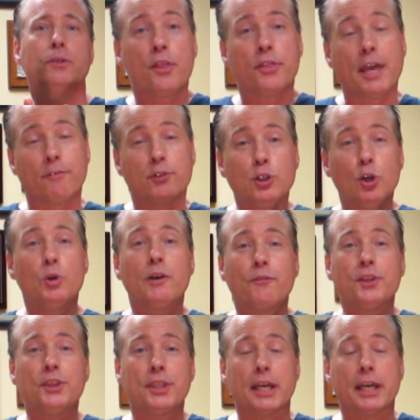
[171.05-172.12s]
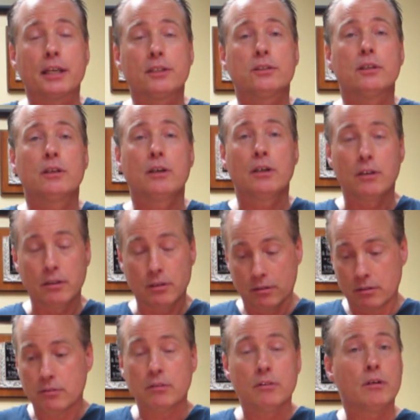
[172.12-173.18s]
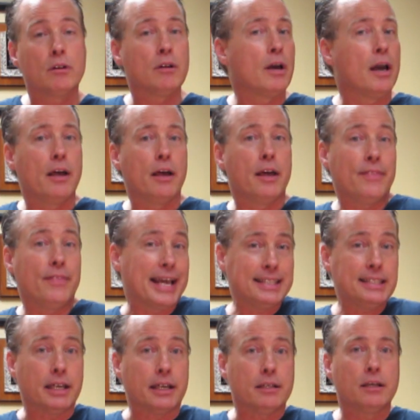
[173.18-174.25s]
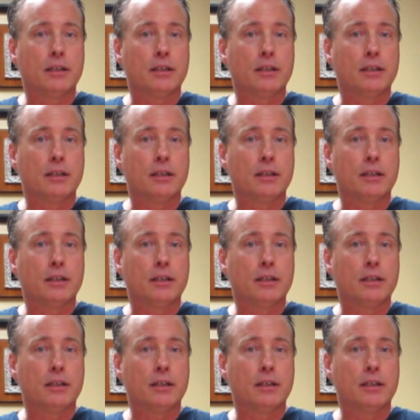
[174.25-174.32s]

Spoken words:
They have two different things, and that's it.